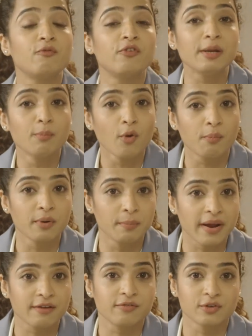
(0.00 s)
feel more
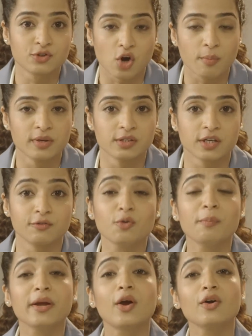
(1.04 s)
prepared for a job interview
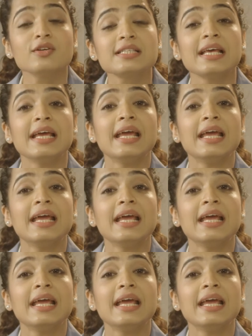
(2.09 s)
because